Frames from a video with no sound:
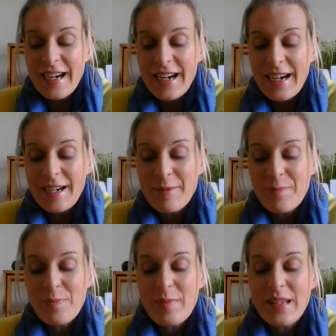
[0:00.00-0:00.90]

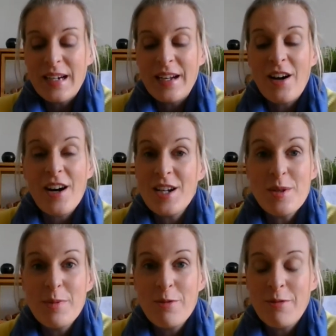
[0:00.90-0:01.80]
and hard
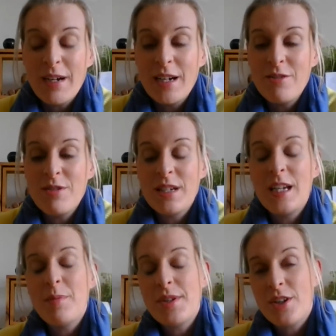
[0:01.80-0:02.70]
to move around and
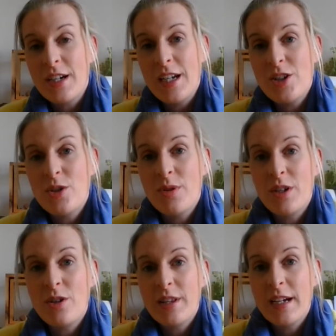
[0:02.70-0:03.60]
keep your circulation going
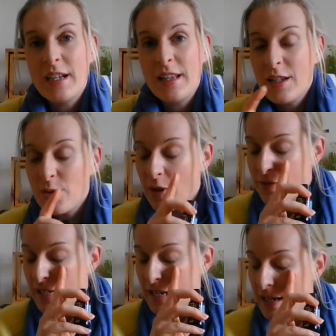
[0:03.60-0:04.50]
and all that kind of thing. So
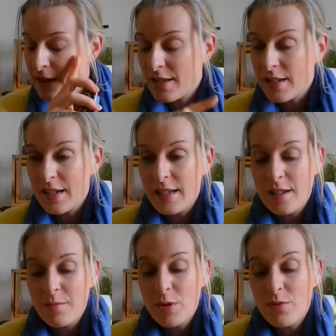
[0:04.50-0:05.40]
obviously exercise
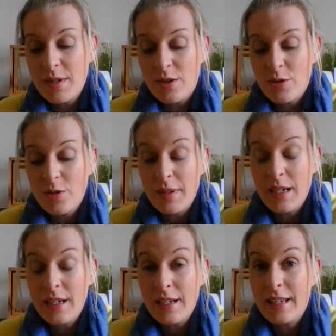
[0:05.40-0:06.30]
and movement are going to
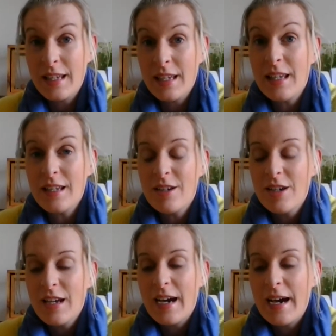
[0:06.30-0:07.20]
be key,
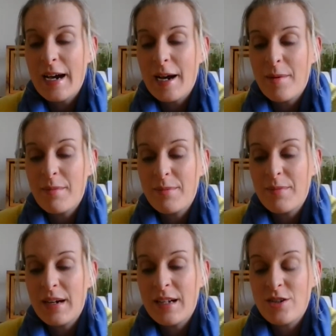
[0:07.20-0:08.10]

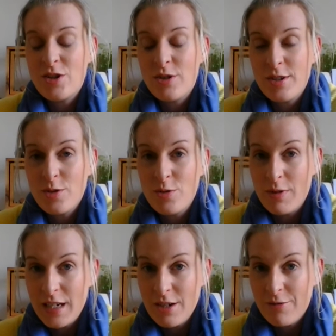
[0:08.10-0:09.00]
and also
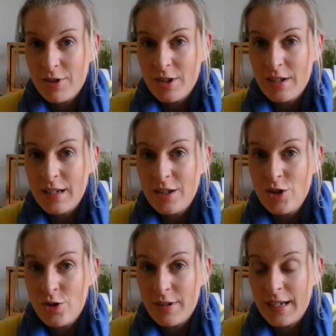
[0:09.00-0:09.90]
great for
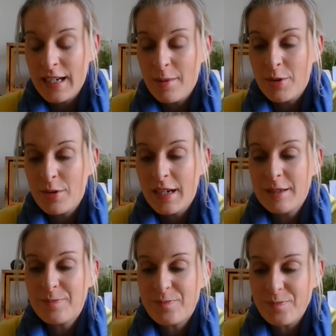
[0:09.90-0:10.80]
during labour,
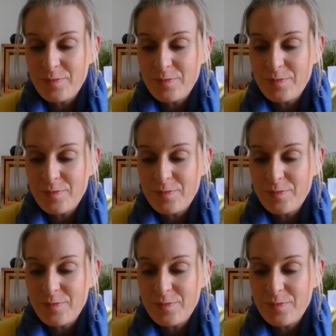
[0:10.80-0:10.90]
okay,